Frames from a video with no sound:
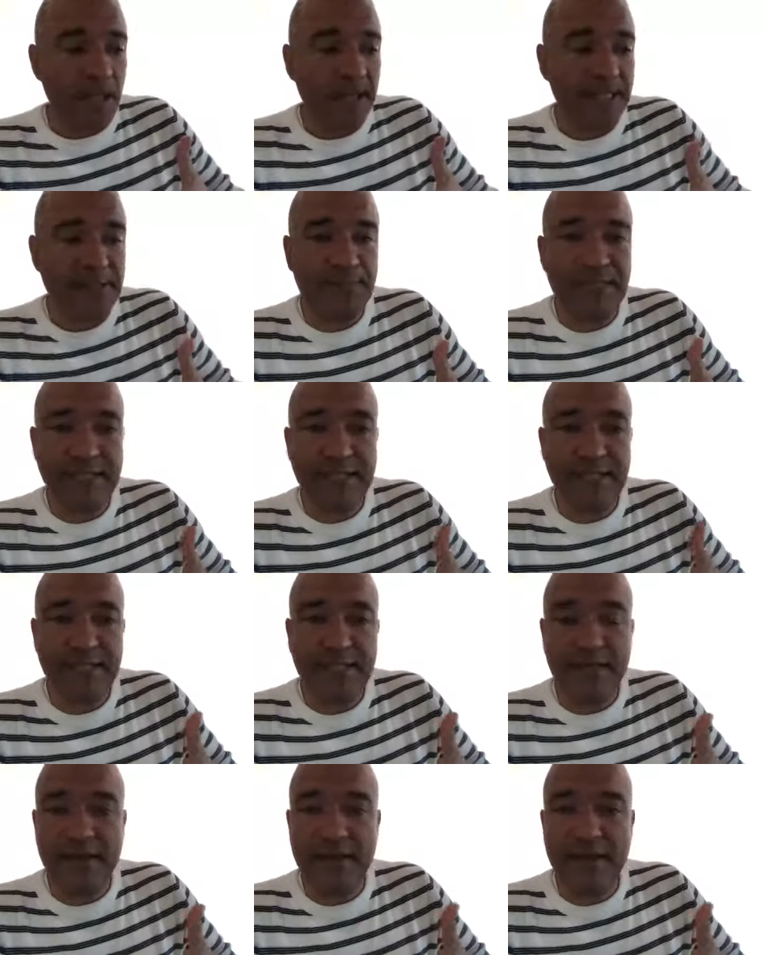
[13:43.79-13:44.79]
it's because
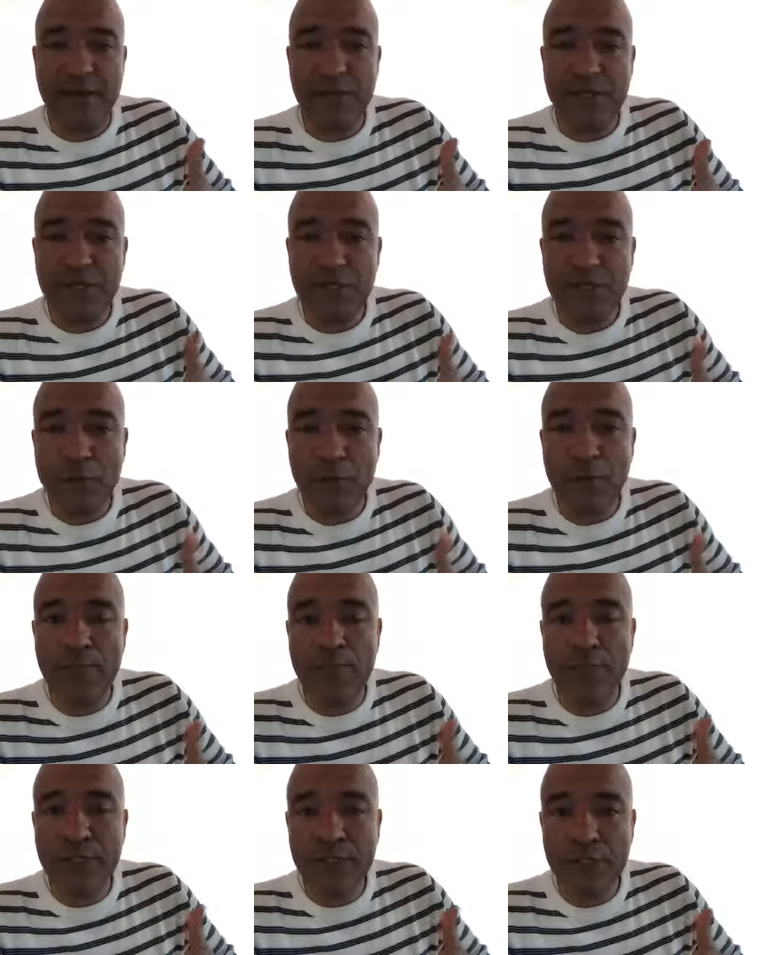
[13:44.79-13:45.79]
that there was no
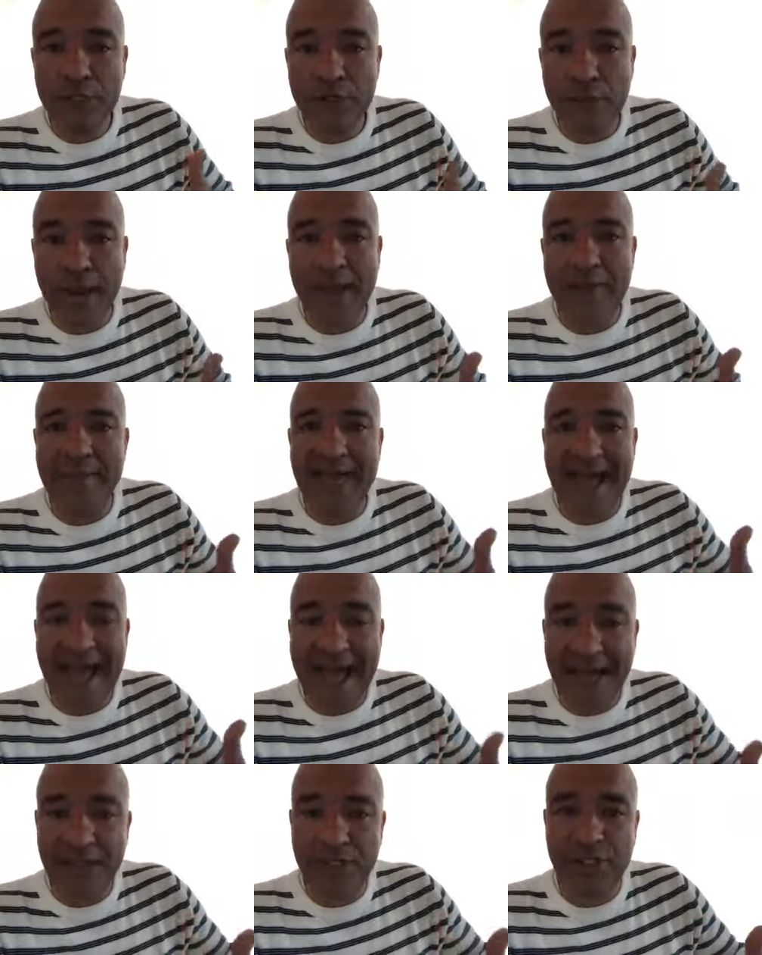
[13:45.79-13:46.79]
prescribed
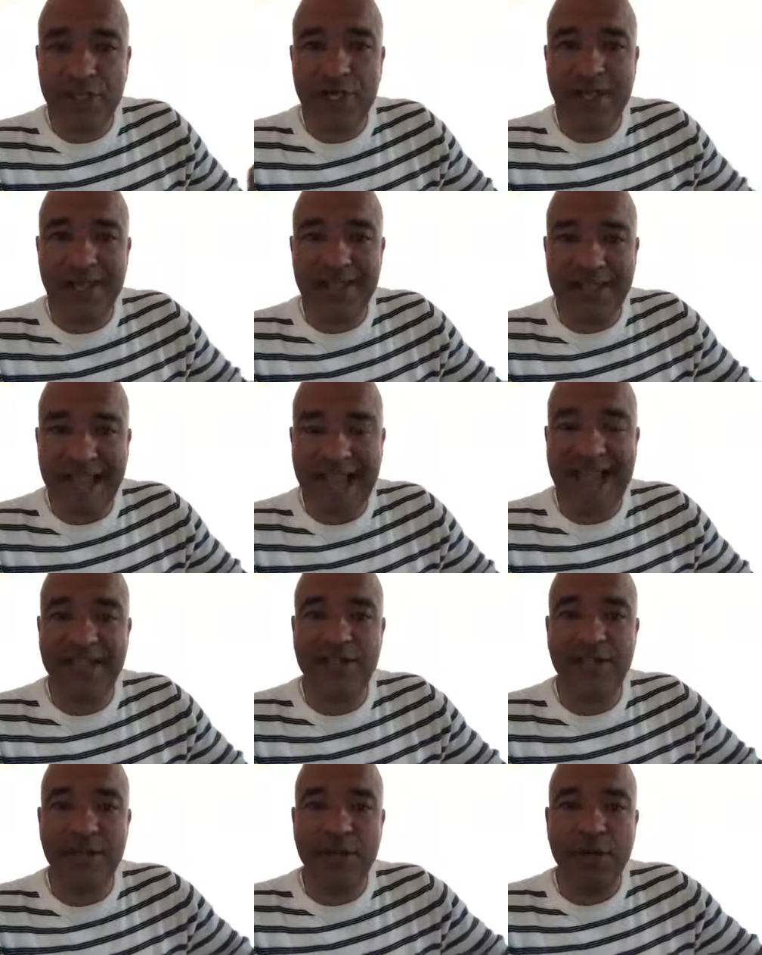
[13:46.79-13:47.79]
action
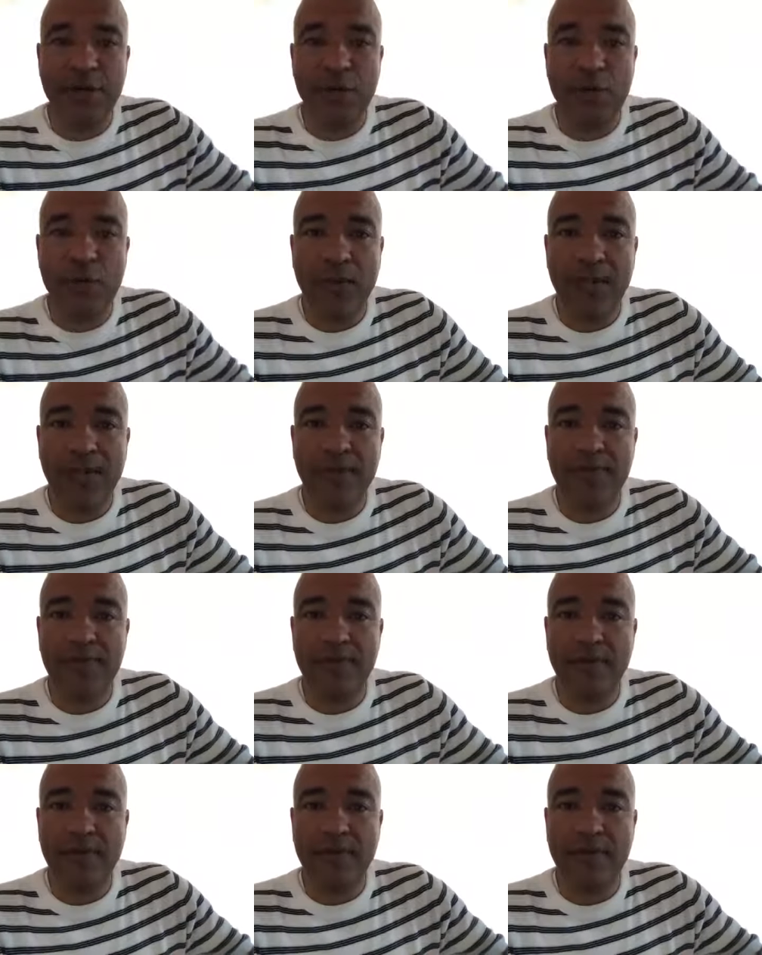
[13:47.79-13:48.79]
attached
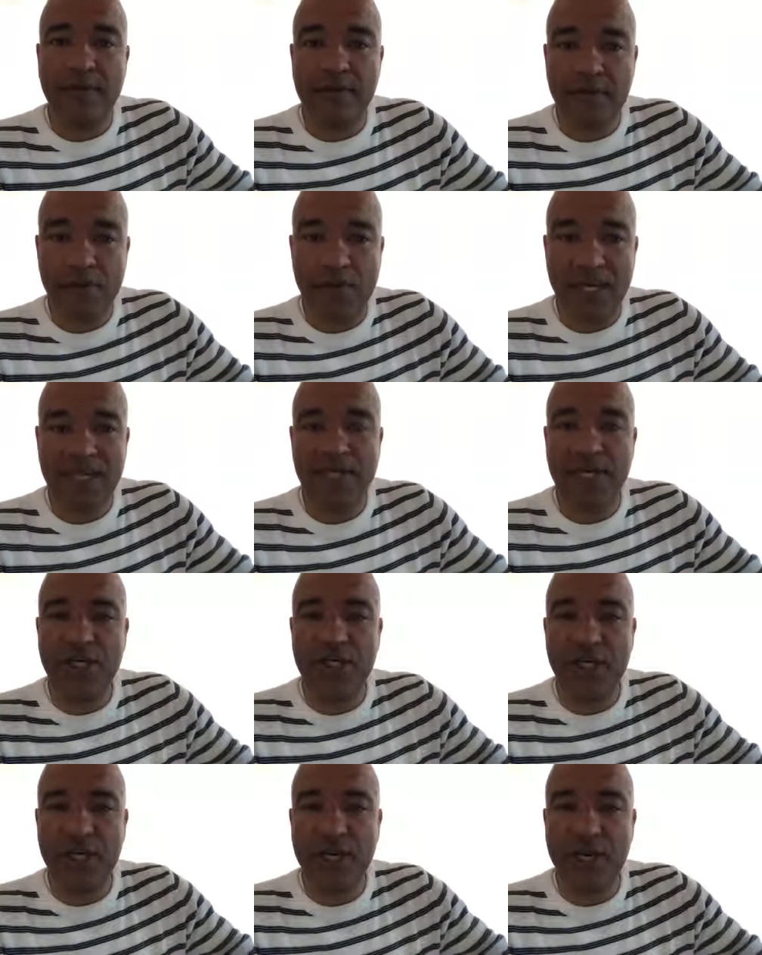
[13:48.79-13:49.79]
with the
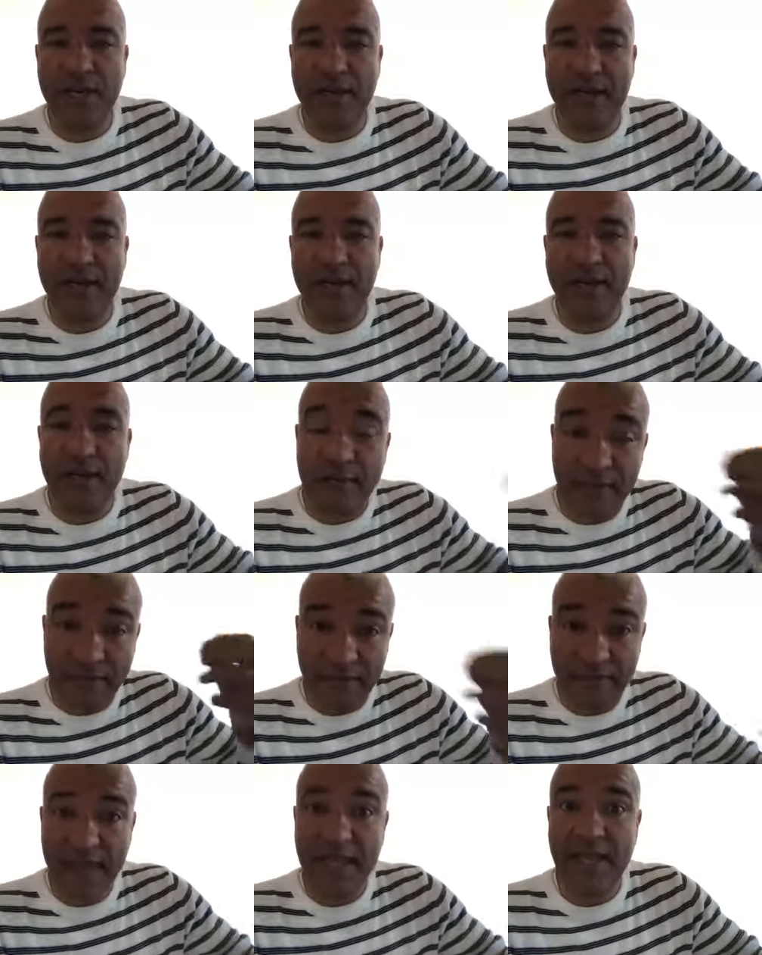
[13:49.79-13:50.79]
visualization and the
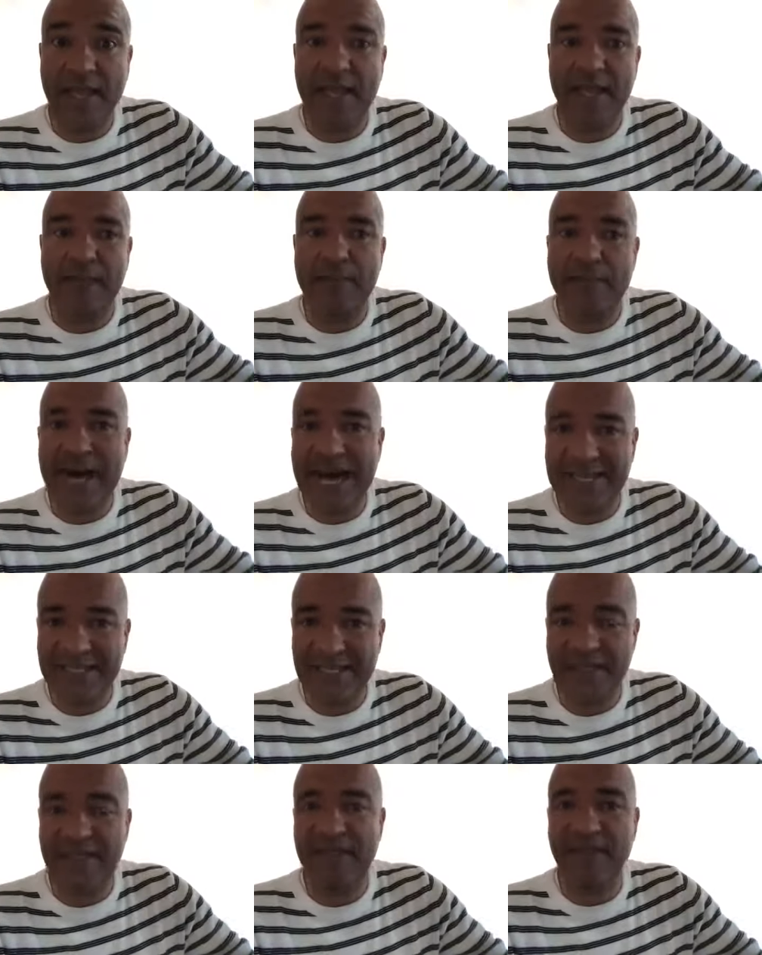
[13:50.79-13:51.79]
thinking and the
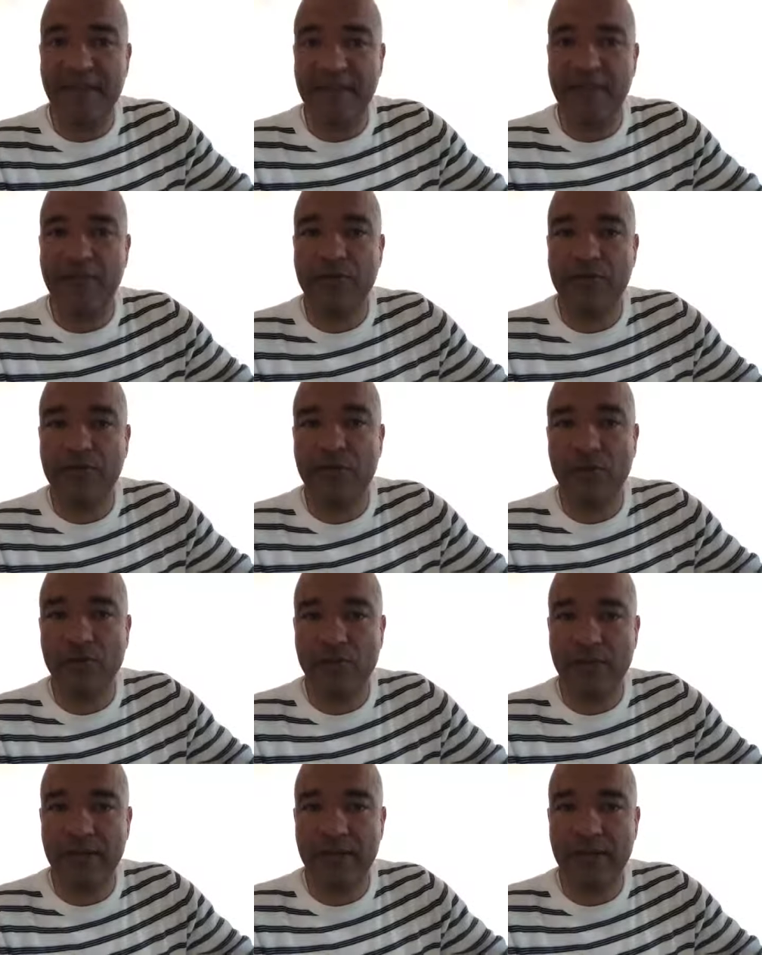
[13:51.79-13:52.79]
positivity which
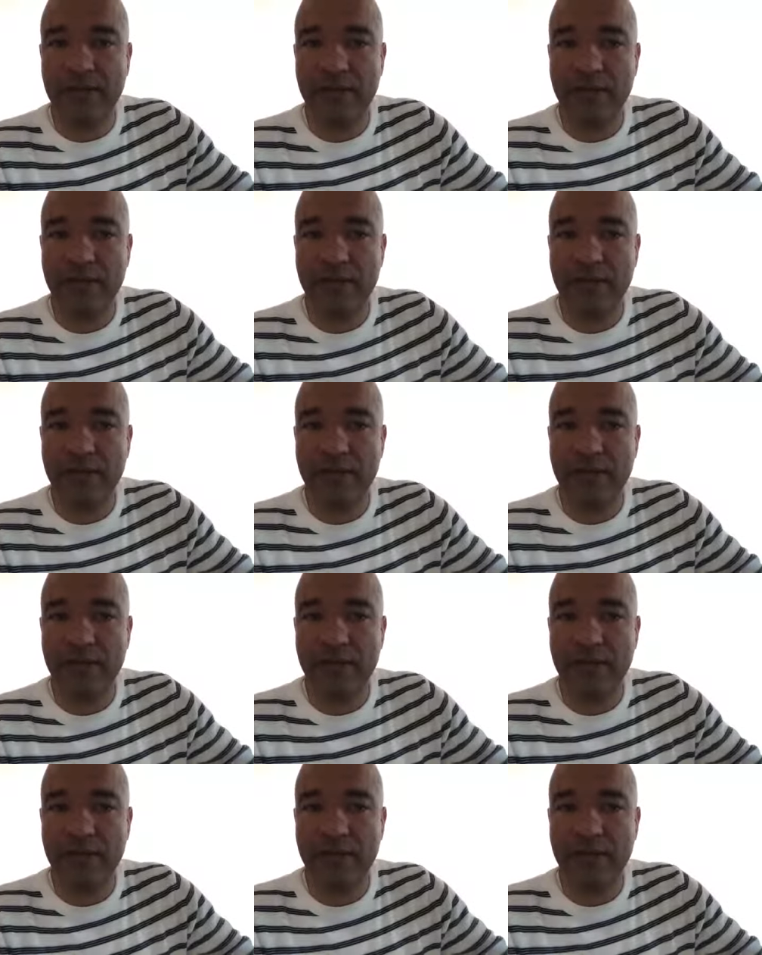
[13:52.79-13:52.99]
goes with it.